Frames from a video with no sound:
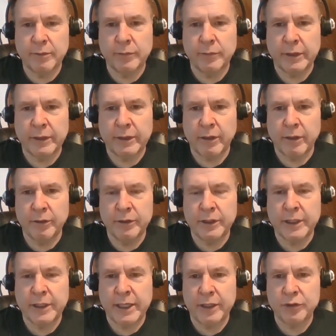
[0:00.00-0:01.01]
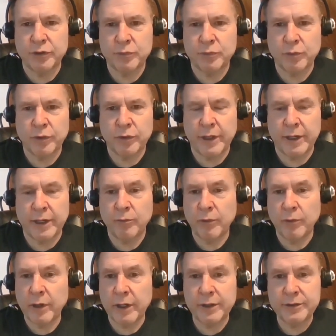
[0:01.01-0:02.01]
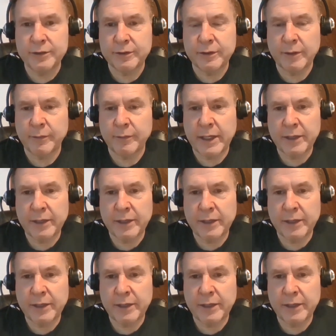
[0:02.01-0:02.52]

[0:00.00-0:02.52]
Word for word: but all indications were that it was, and I mean,